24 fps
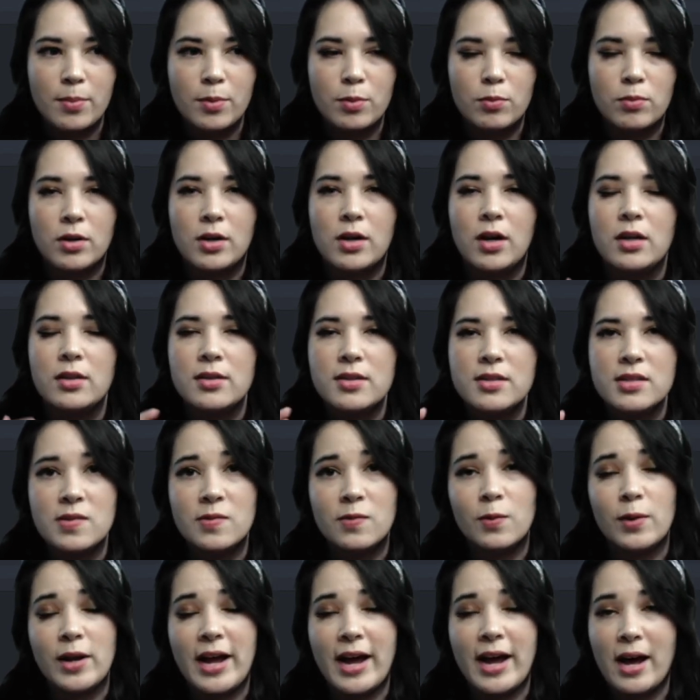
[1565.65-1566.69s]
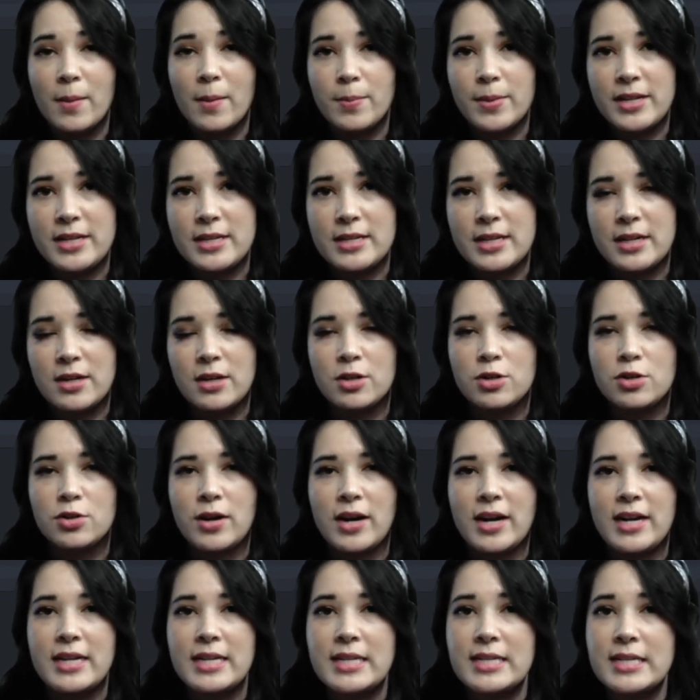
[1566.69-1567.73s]
Regardless of what happened in our try
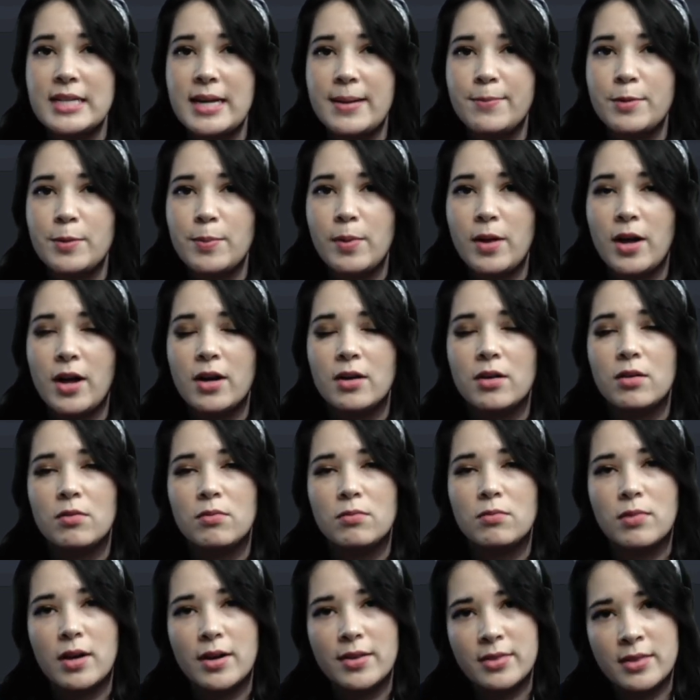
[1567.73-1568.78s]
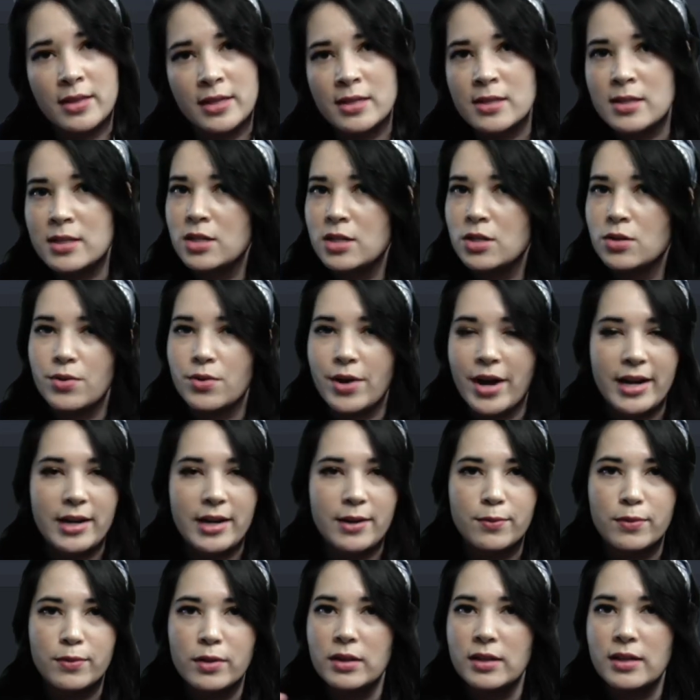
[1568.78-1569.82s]
and accept block, run this to kind
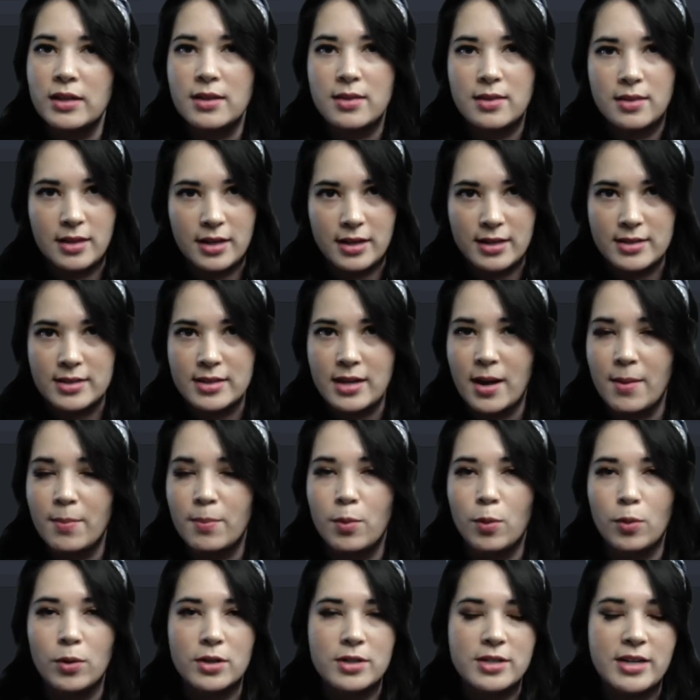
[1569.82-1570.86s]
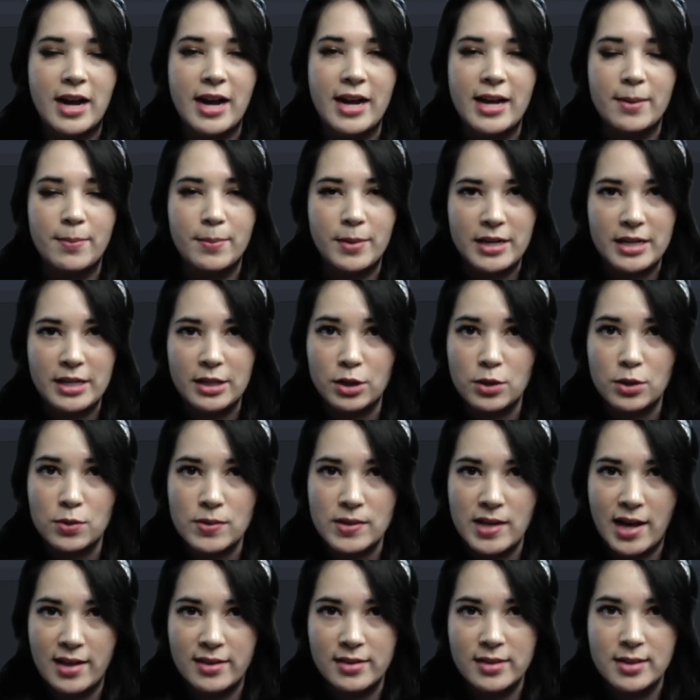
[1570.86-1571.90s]
of clean things up or tie up any loose
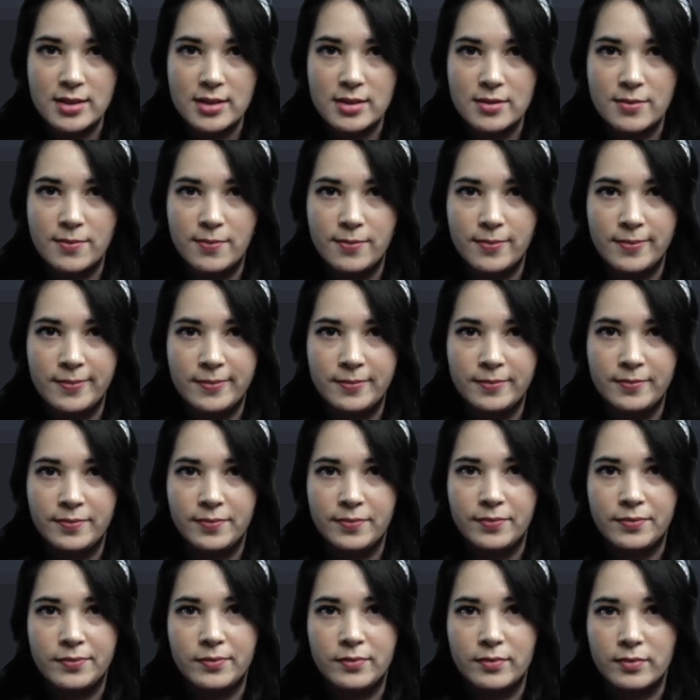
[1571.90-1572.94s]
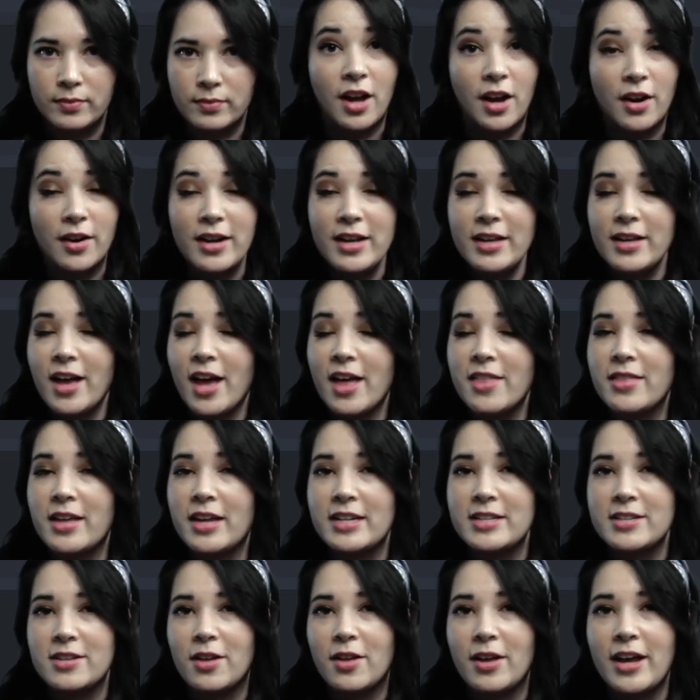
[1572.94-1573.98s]
ends. All right, and that
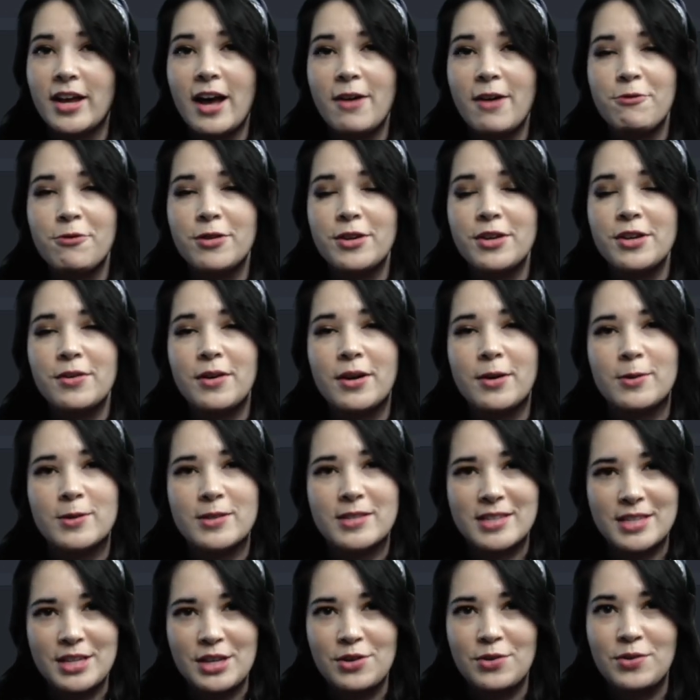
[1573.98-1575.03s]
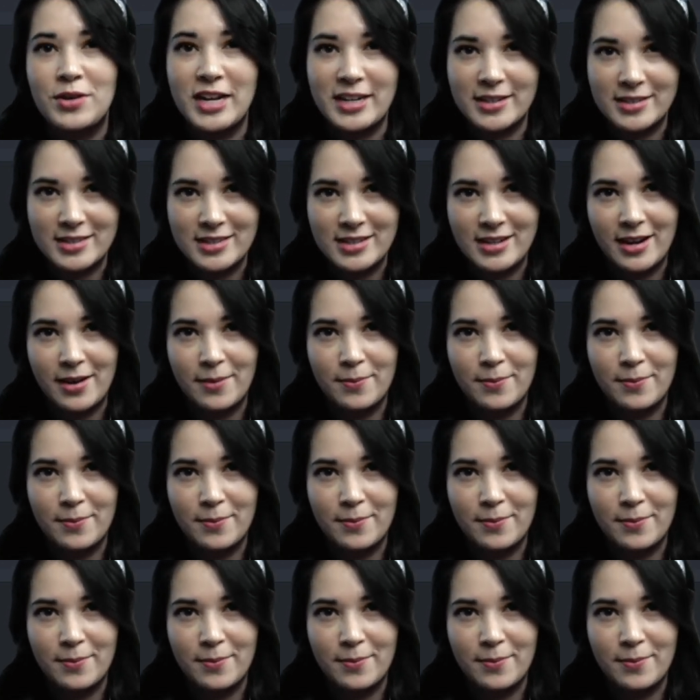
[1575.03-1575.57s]
is all I have for you. I will see you next time.